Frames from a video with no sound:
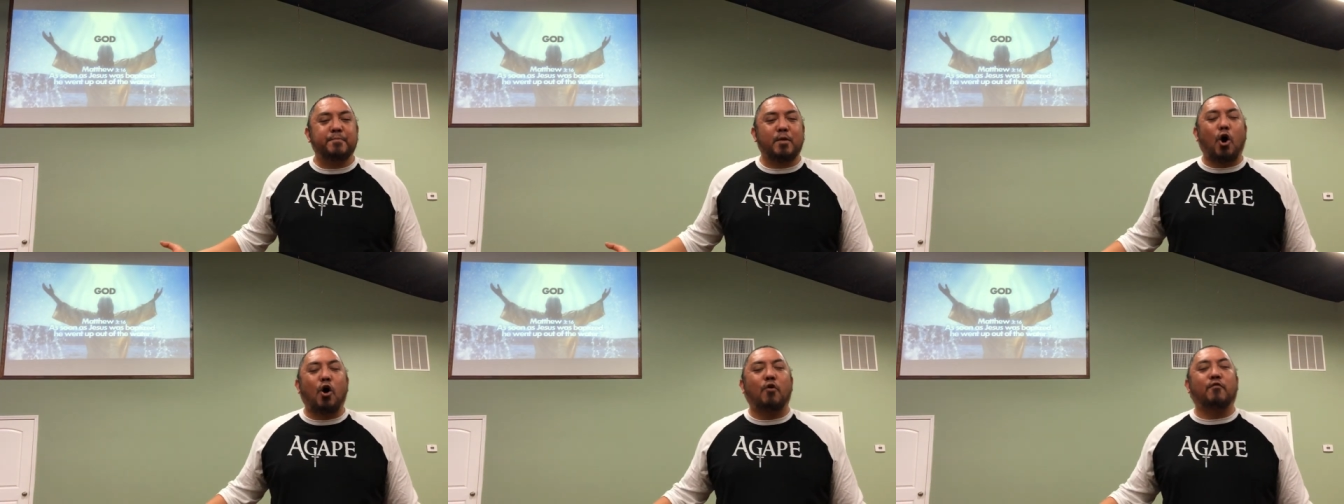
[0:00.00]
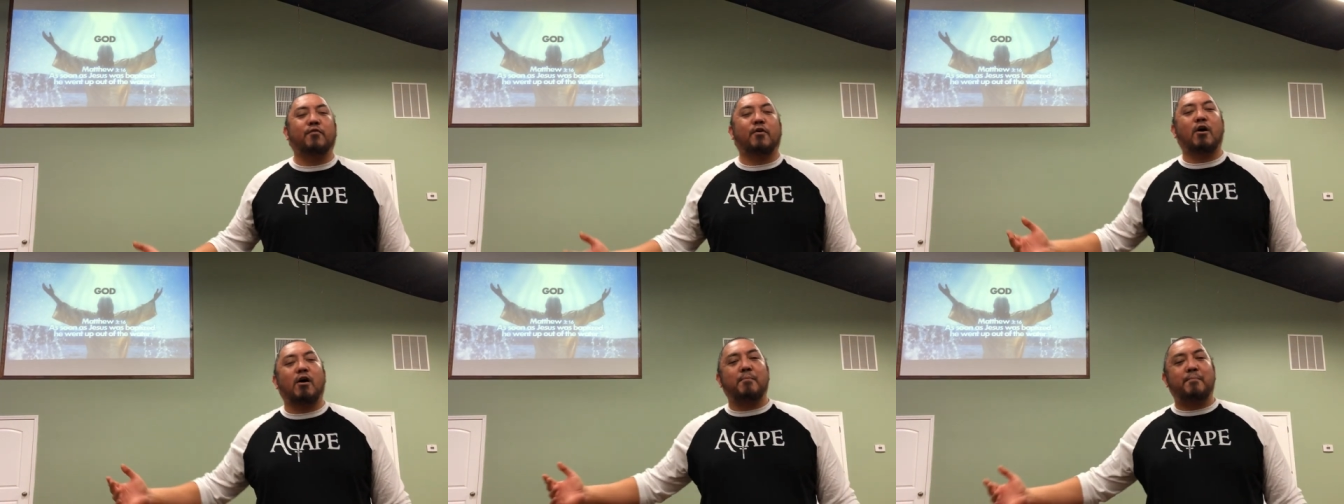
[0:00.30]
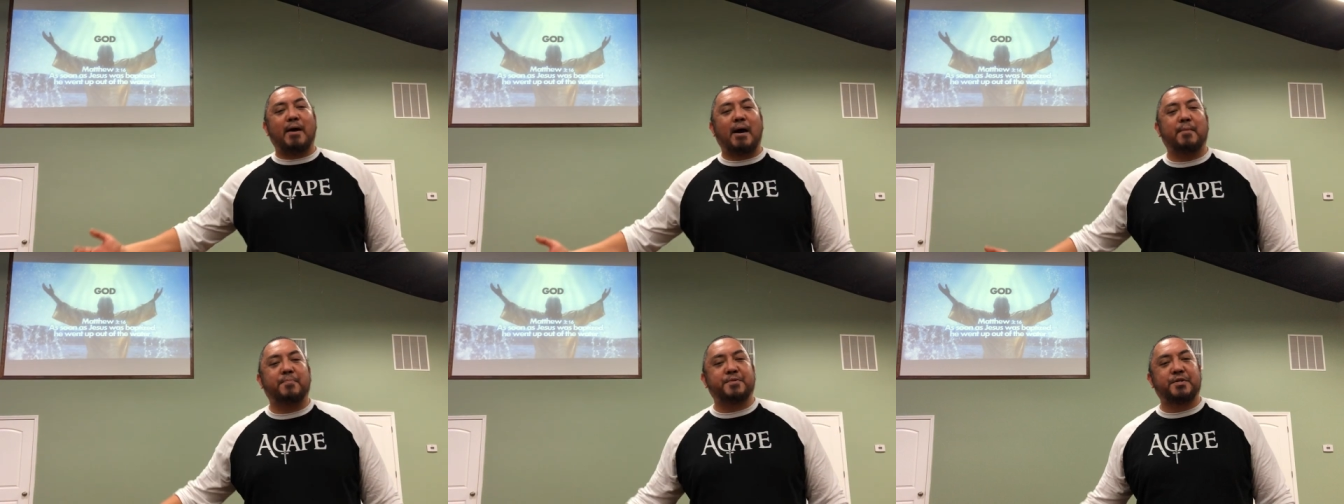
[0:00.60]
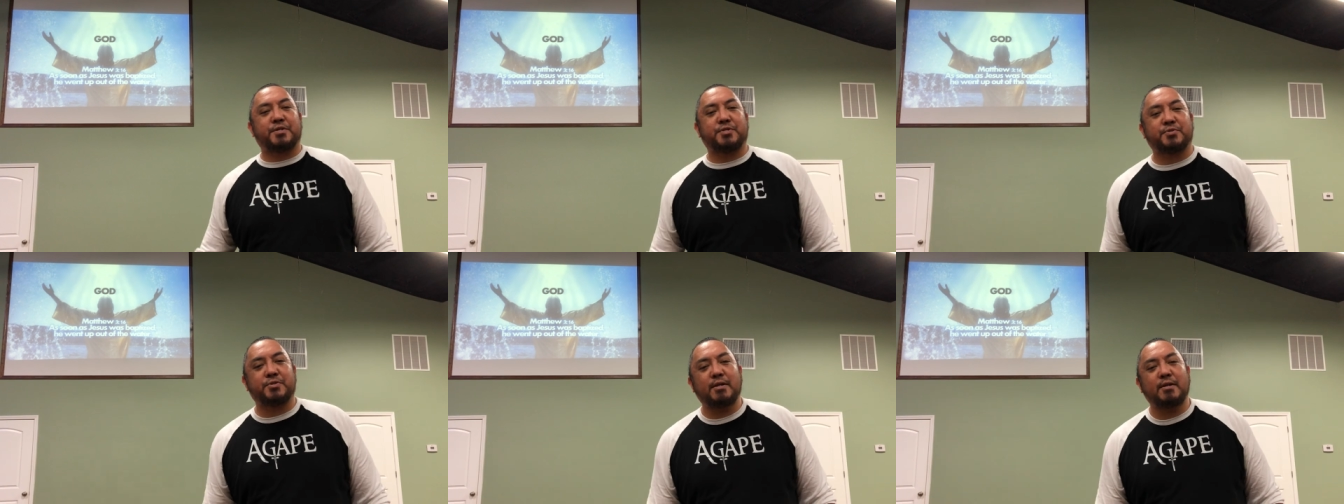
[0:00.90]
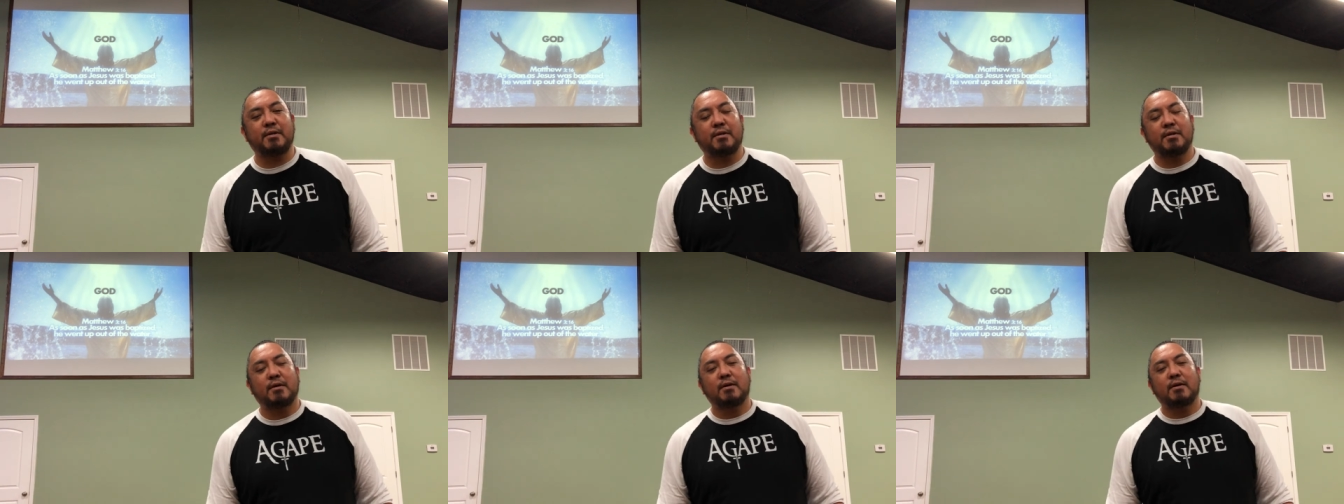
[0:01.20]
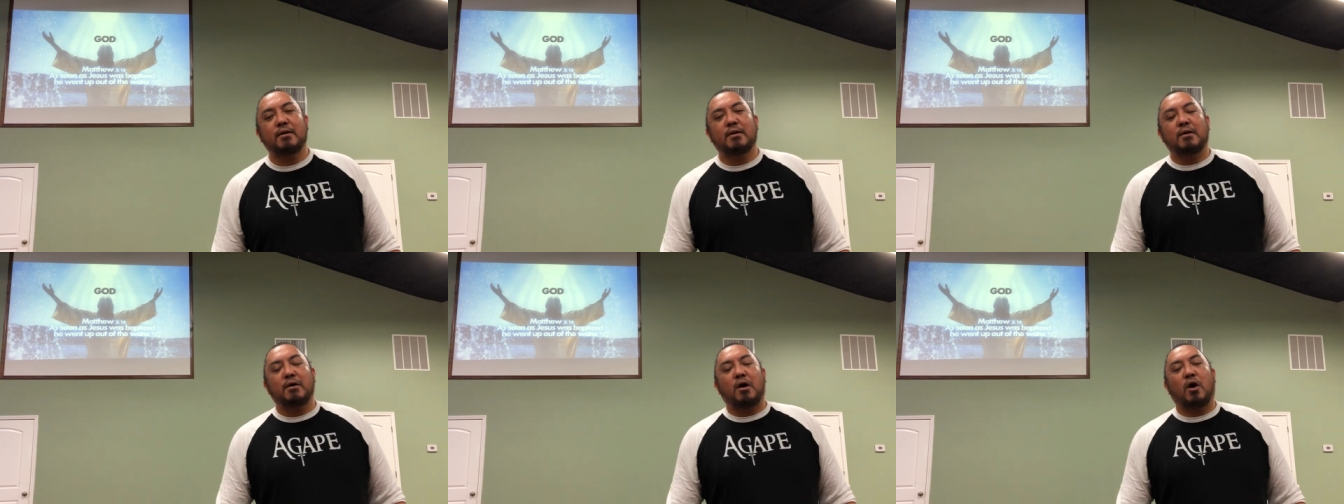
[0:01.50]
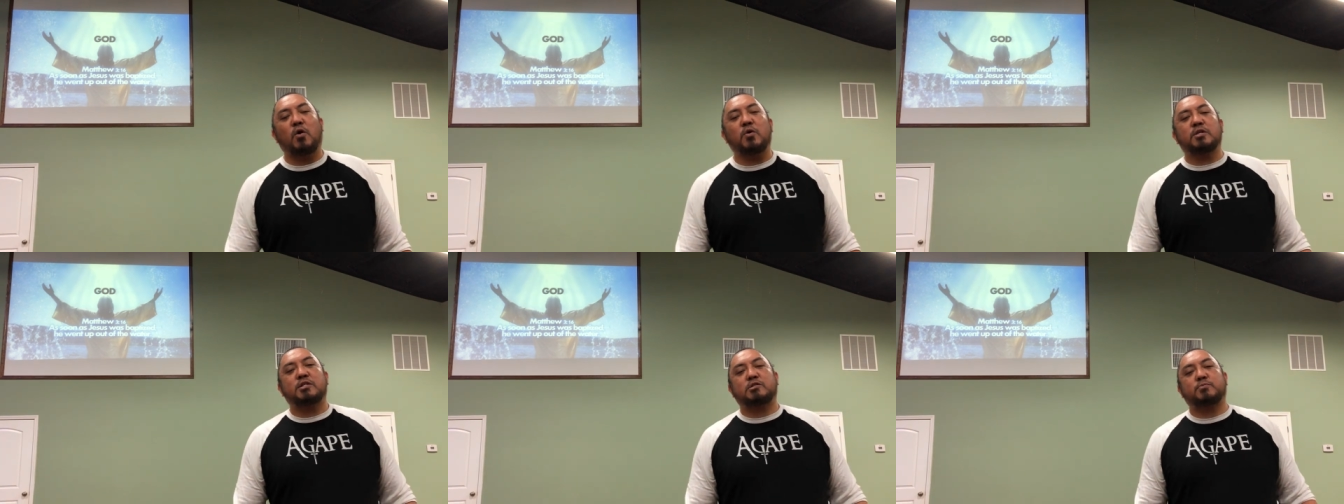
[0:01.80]
Over our baptistry,
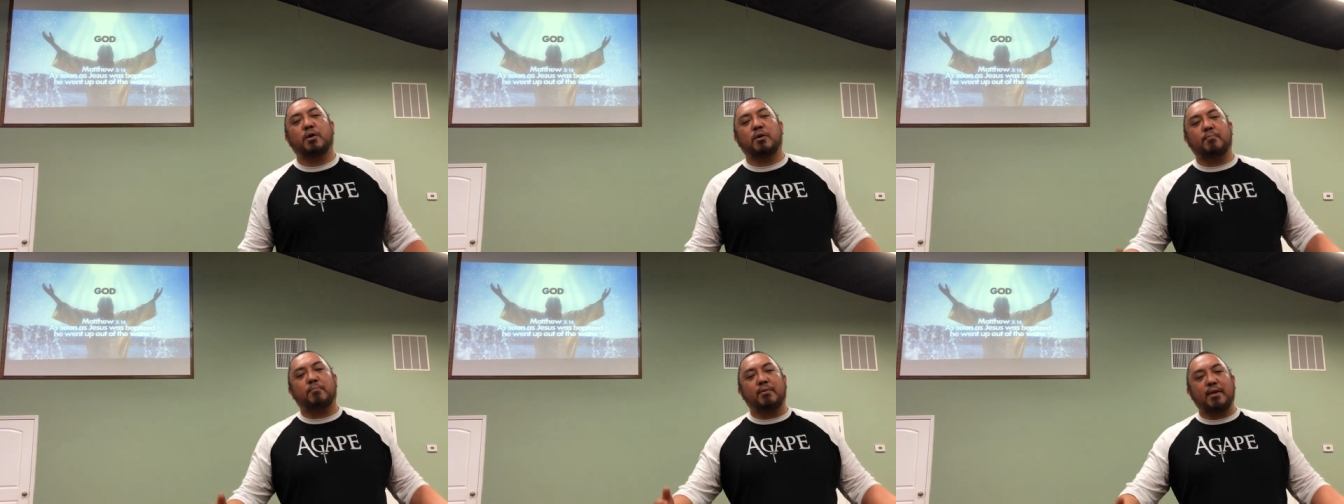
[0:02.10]
Holy Spirit